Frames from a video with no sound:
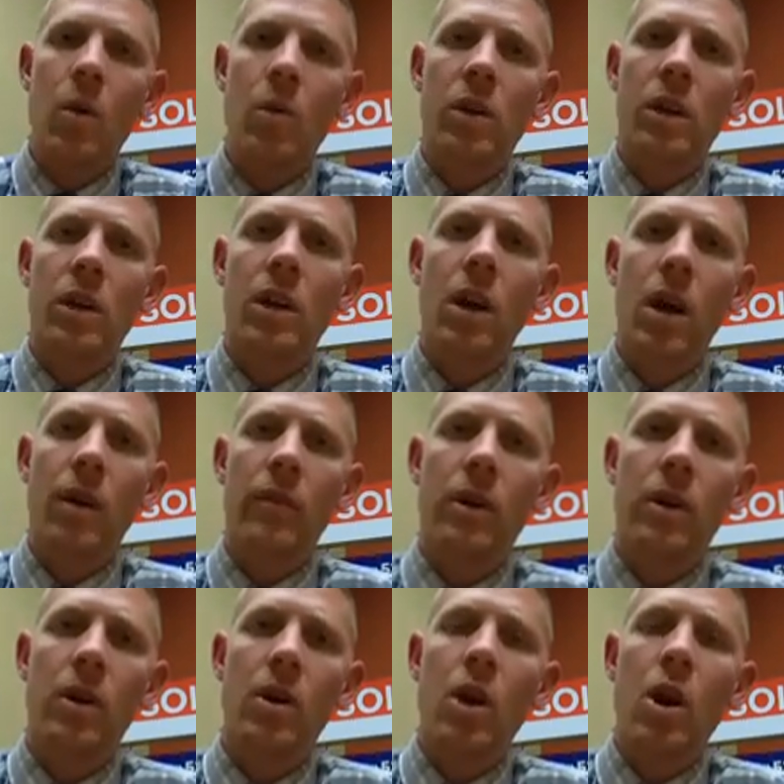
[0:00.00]
We're going to
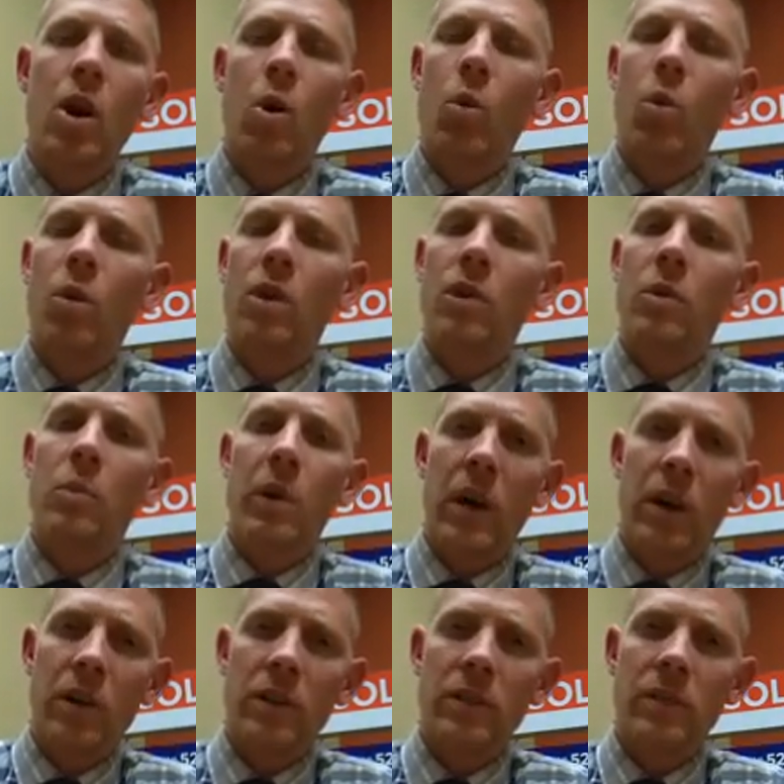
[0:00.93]
cover what are the
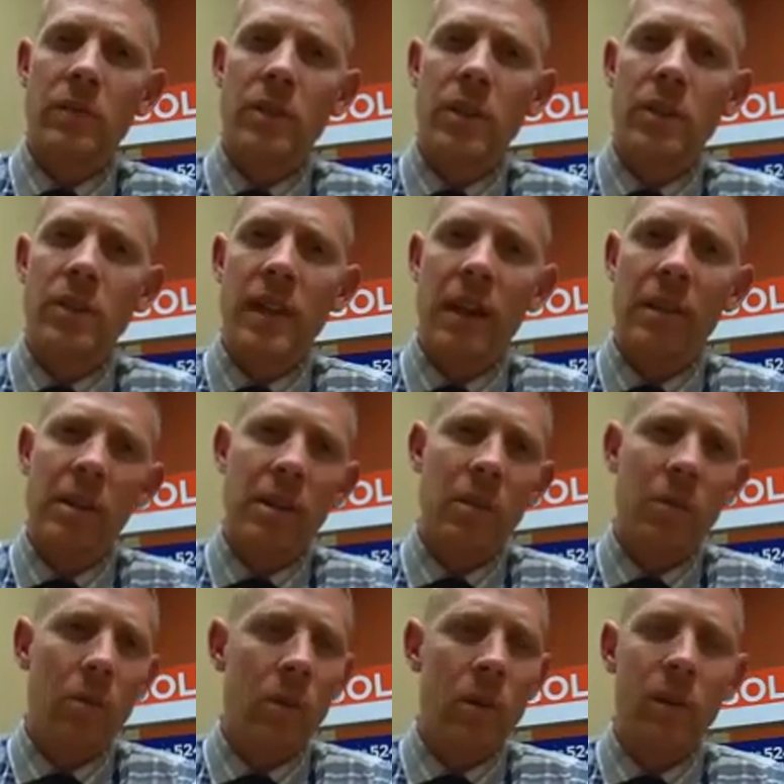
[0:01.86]
perks for a
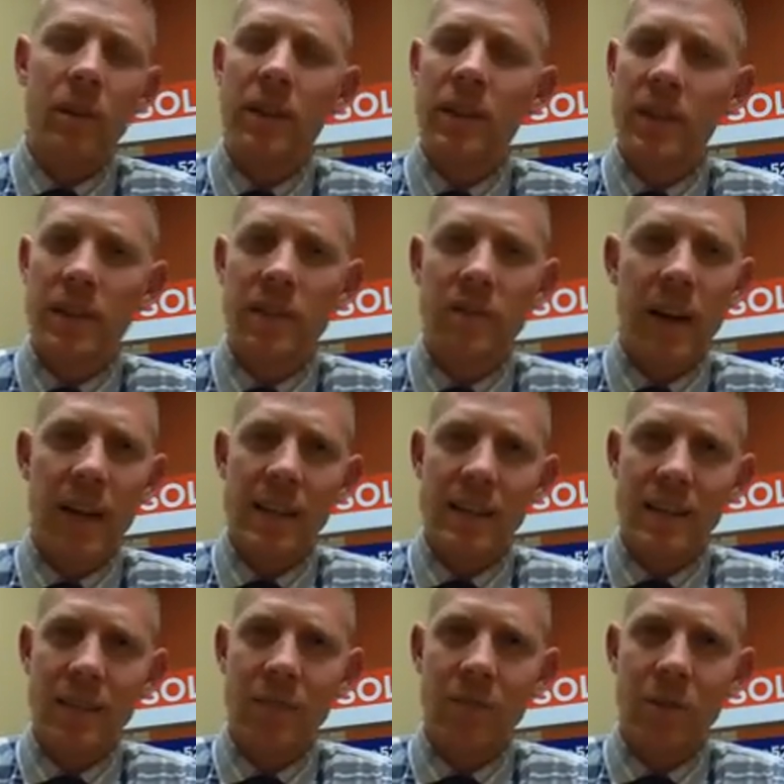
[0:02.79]
seller, what are the
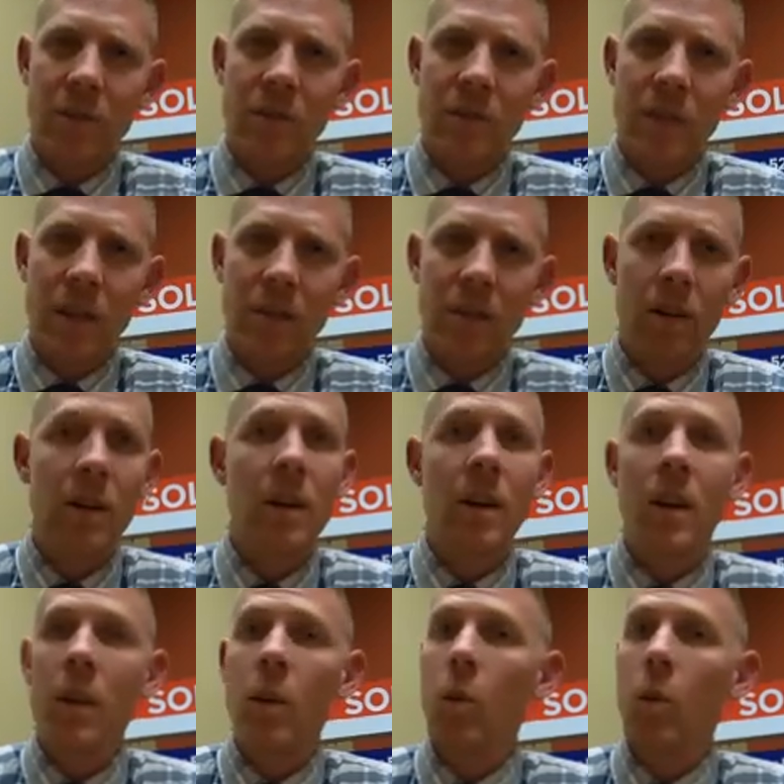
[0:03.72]
disadvantages for a seller,